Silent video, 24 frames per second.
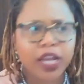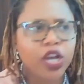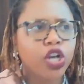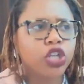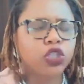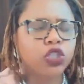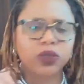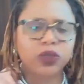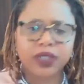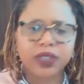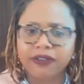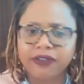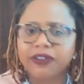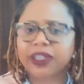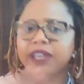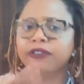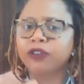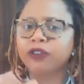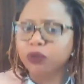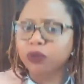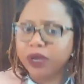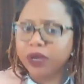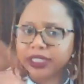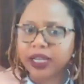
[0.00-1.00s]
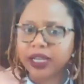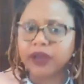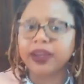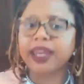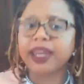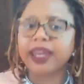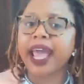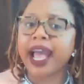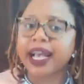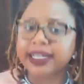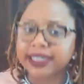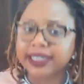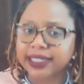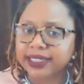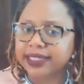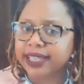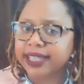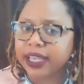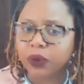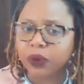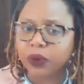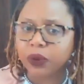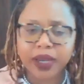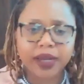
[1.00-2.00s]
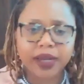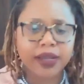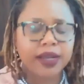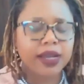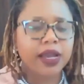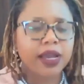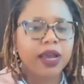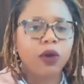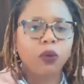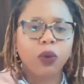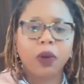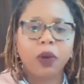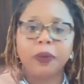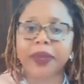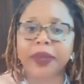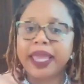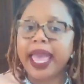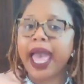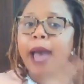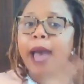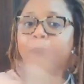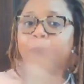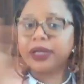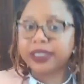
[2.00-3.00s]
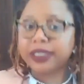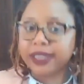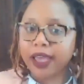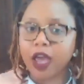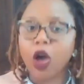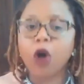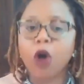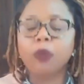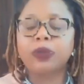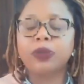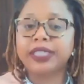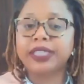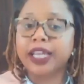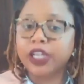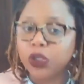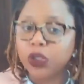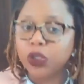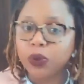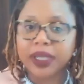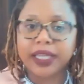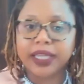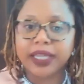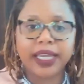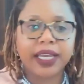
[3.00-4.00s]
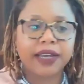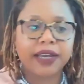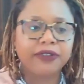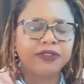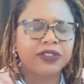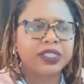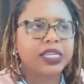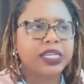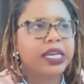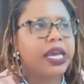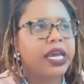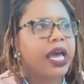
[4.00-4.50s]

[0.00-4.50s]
So definitely, if you reach out at Ask Sacred, we'll be happy to help send you a gift.